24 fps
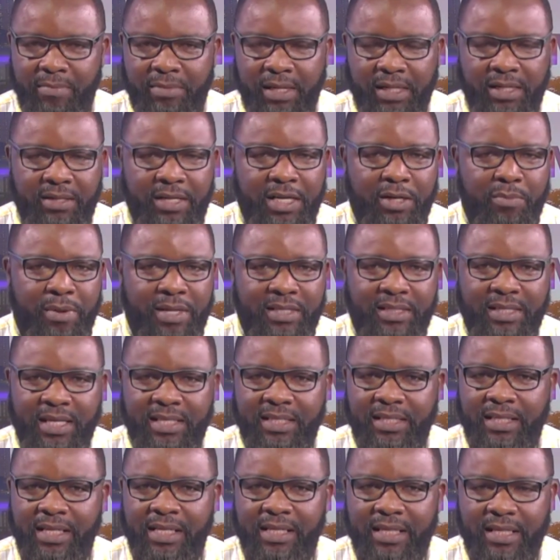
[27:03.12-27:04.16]
the treatments are
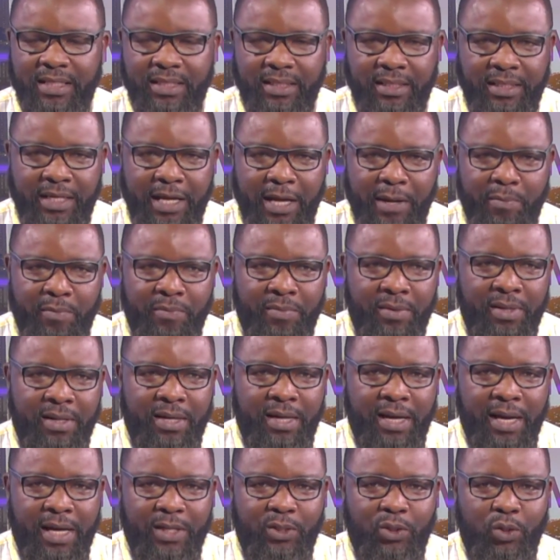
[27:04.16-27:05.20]
still the same.
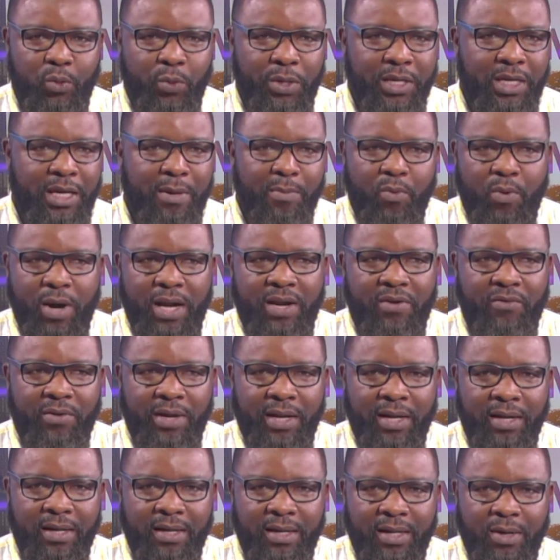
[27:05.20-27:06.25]
And so we keep
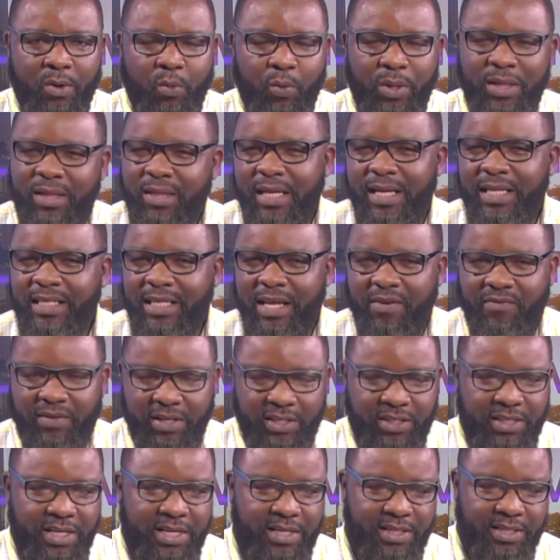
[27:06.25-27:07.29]
wondering, will things ever
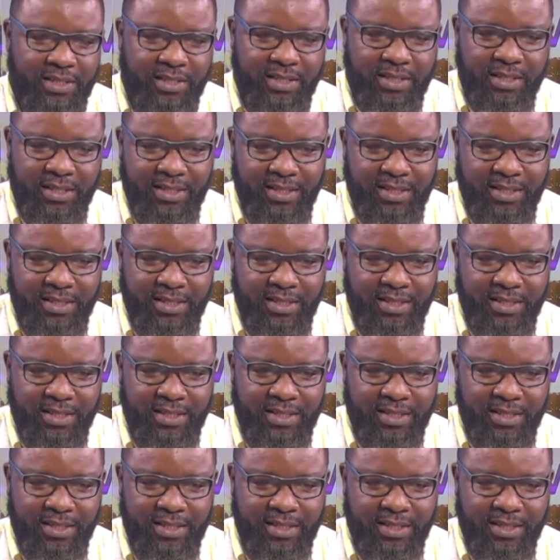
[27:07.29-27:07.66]
change?